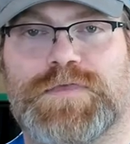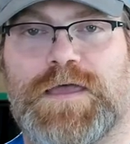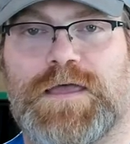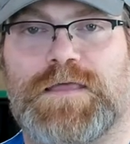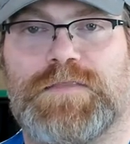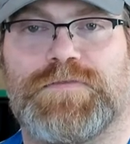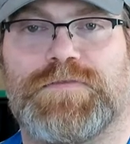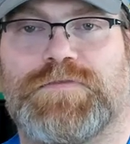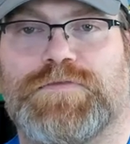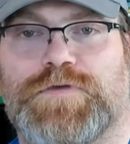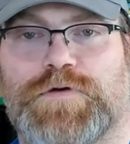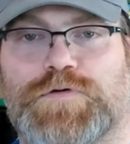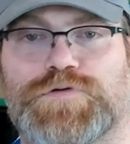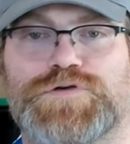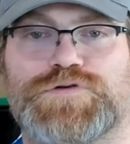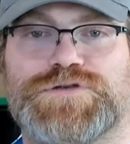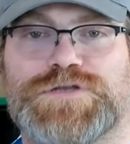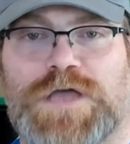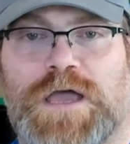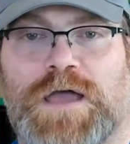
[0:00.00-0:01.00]
that those
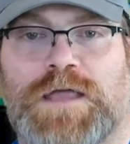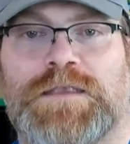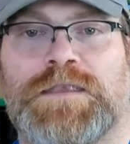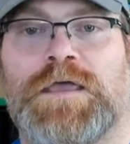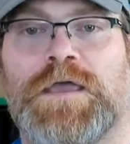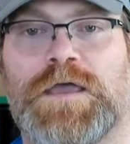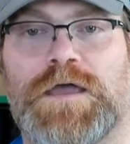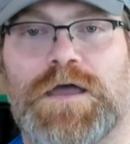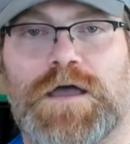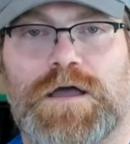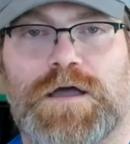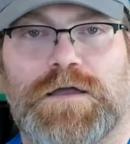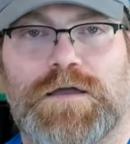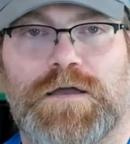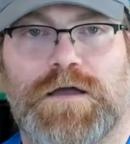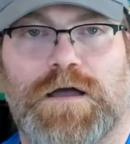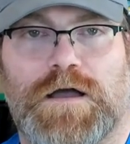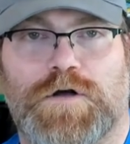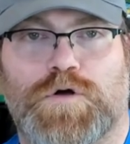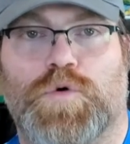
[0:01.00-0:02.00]
are done
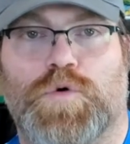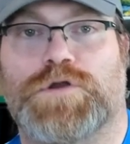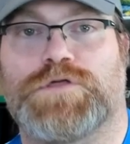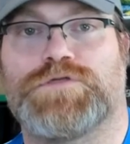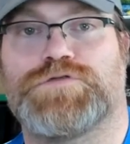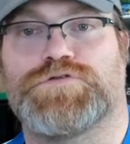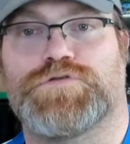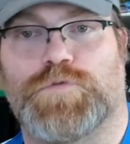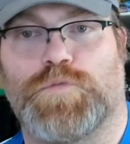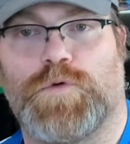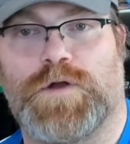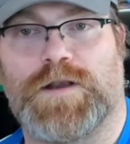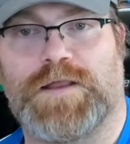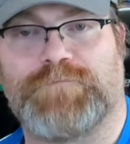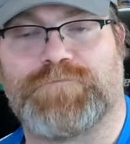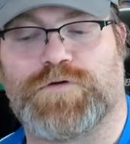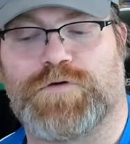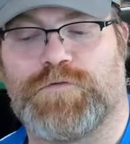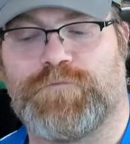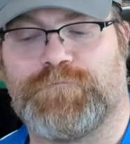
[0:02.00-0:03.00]
according to
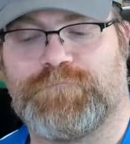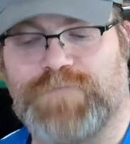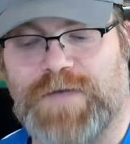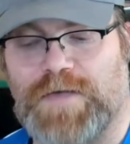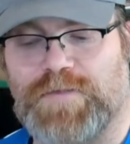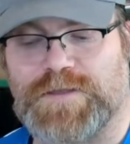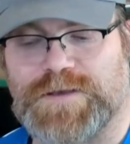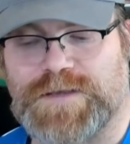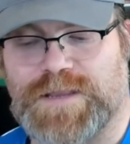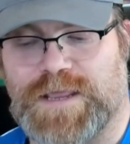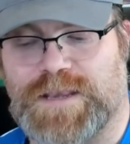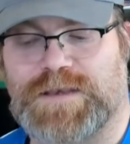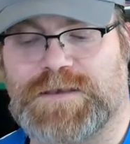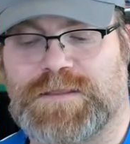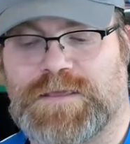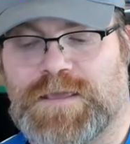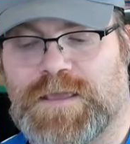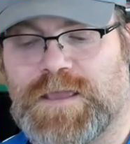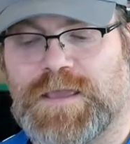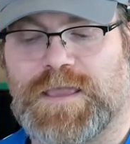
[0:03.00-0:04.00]
whatever you've validated
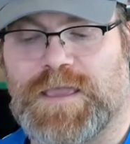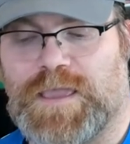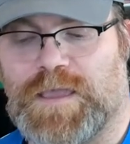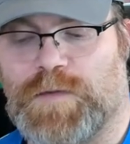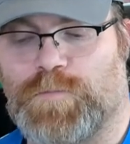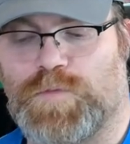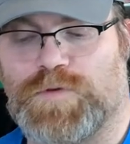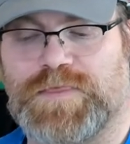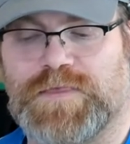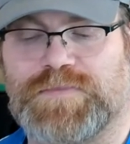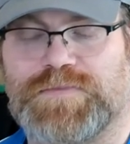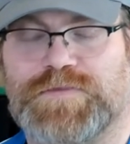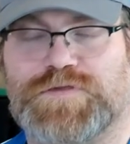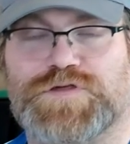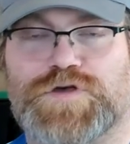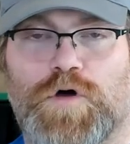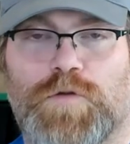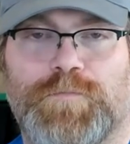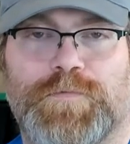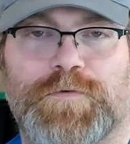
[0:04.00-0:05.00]
and within the
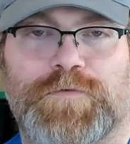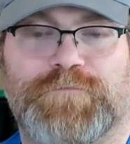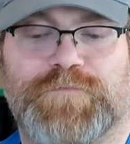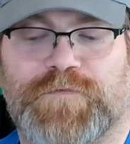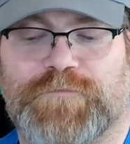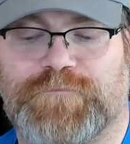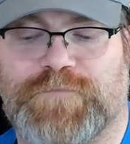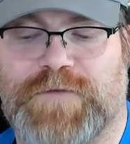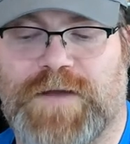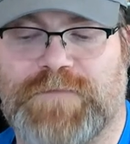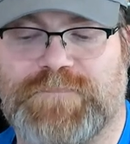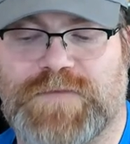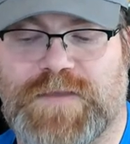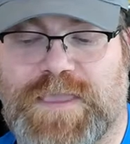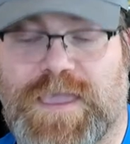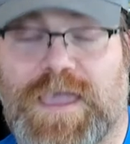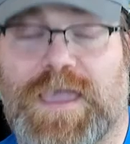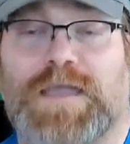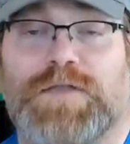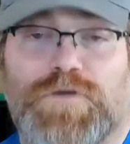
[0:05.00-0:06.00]
scope of your
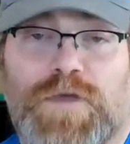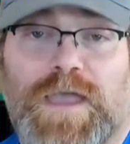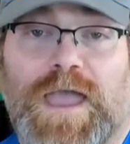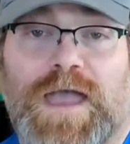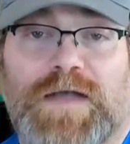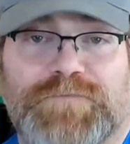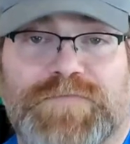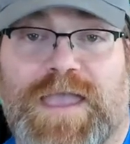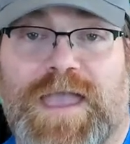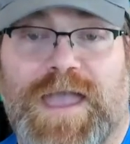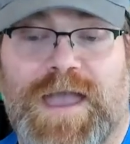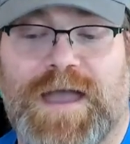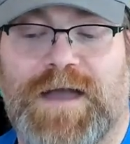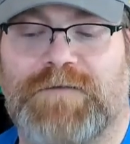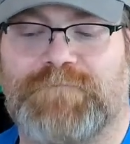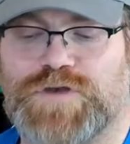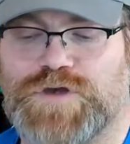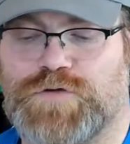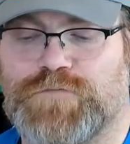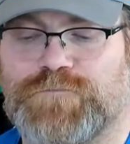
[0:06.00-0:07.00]
510K. And you have to
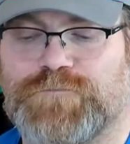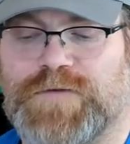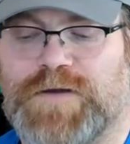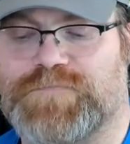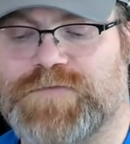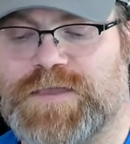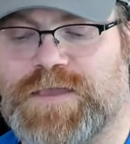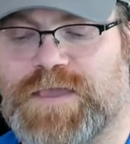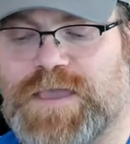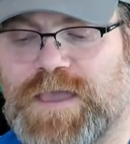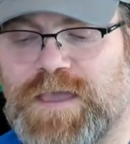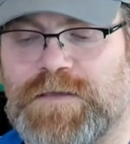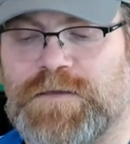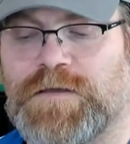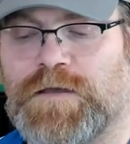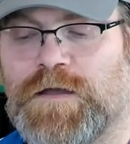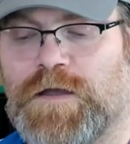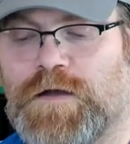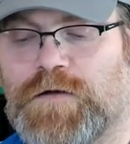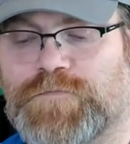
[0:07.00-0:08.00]
have a new 510K
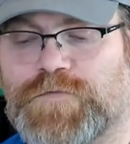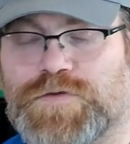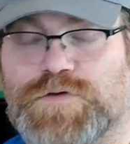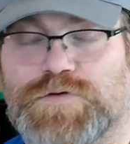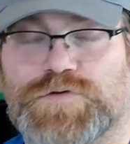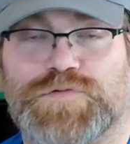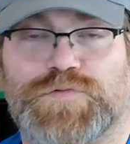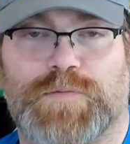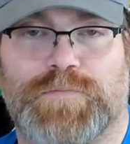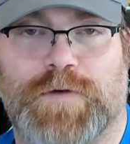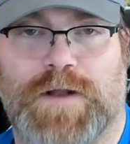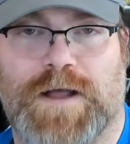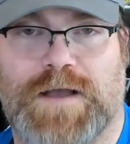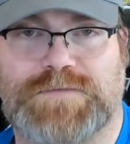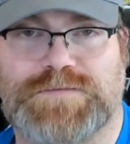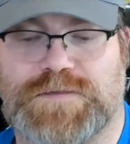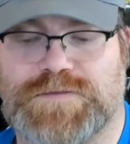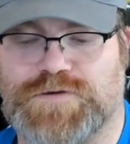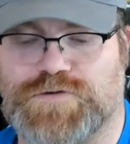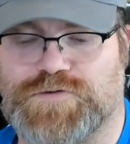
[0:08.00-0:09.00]
for those
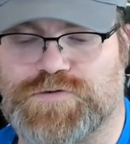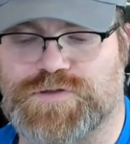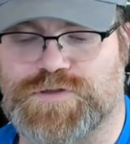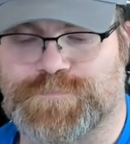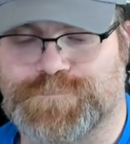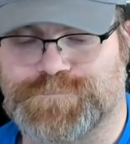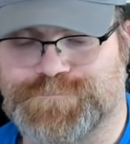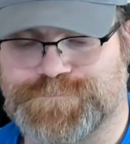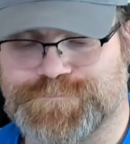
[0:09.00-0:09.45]
reprocessors.